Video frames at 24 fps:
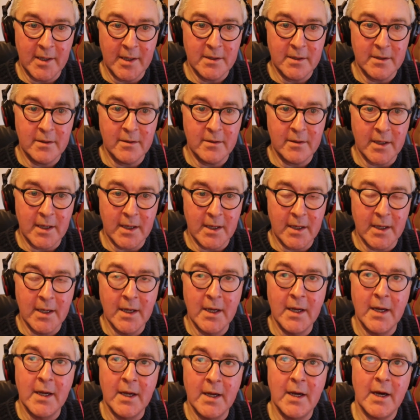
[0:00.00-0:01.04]
placed to do that.
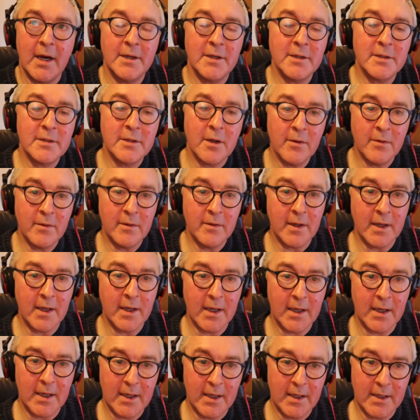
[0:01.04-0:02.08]
I just don't
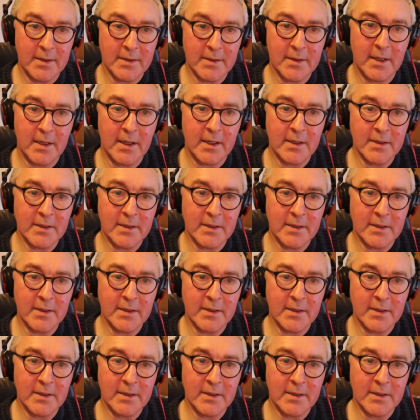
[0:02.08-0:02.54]
think it is